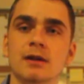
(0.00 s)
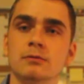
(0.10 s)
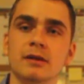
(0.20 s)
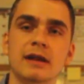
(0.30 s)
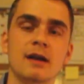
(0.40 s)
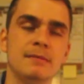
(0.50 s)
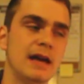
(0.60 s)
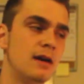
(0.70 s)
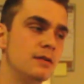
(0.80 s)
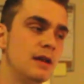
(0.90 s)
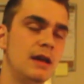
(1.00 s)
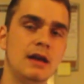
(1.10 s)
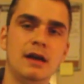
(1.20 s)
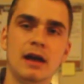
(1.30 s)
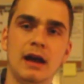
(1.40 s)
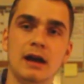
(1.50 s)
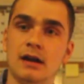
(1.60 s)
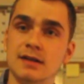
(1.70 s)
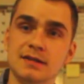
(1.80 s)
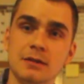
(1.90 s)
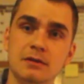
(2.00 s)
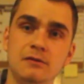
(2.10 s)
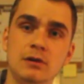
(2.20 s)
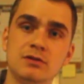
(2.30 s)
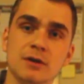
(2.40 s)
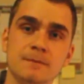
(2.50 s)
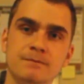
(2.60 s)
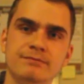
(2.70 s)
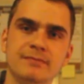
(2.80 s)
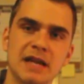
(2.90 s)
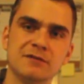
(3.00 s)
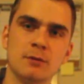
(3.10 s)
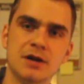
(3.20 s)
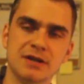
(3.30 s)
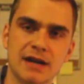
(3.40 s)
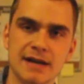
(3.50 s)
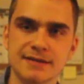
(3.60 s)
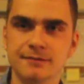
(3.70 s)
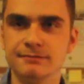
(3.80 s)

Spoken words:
It'll really help me out, and I'll see you in the future. Thanks for watching, guys.